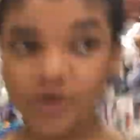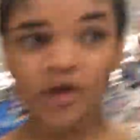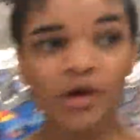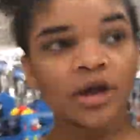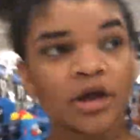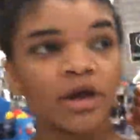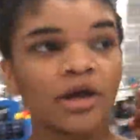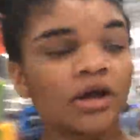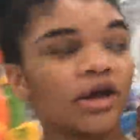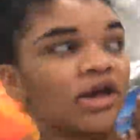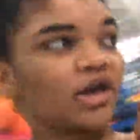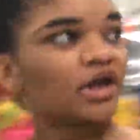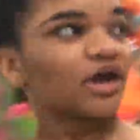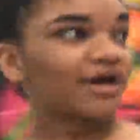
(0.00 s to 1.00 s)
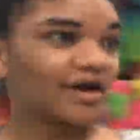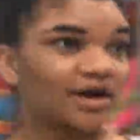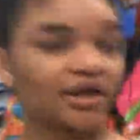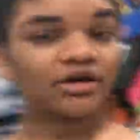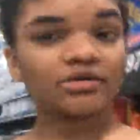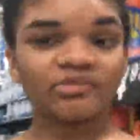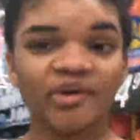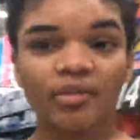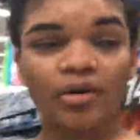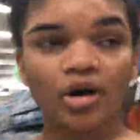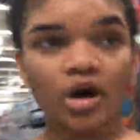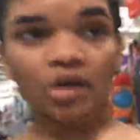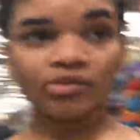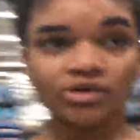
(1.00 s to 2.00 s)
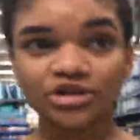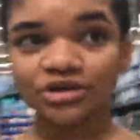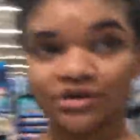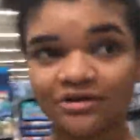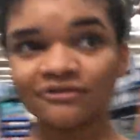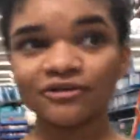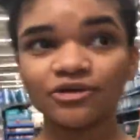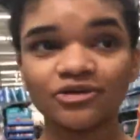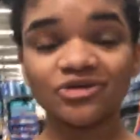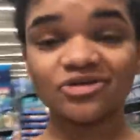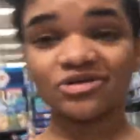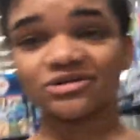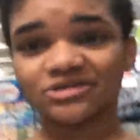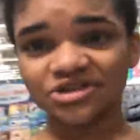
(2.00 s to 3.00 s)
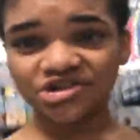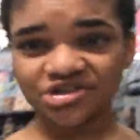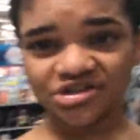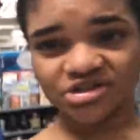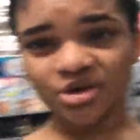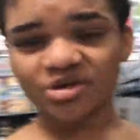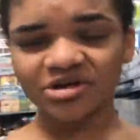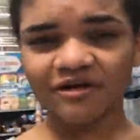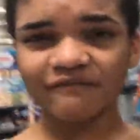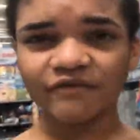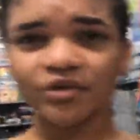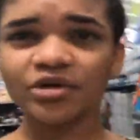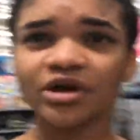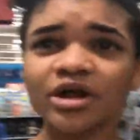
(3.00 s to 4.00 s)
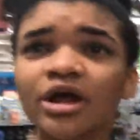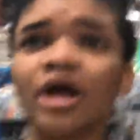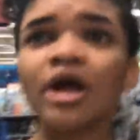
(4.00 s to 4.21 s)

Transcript: This one. And my mom went to go get food. She's going to get food